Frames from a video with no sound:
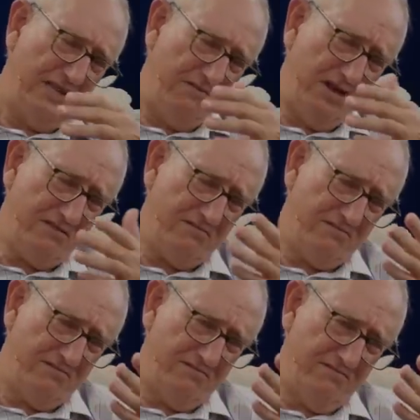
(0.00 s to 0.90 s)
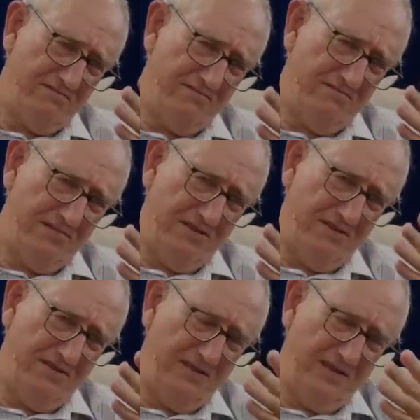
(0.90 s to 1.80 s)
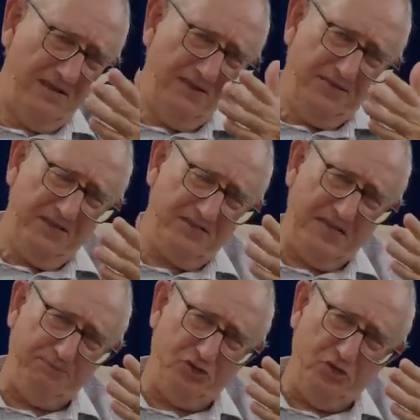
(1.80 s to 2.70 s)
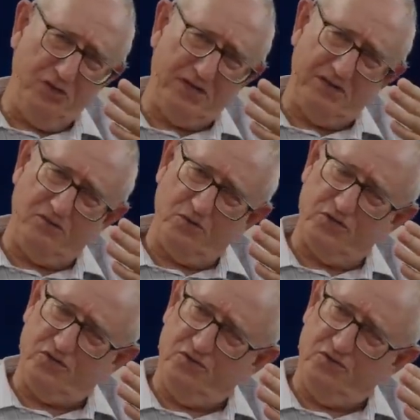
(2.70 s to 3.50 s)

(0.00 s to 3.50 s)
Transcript: Now, Martin, if the Septuagint was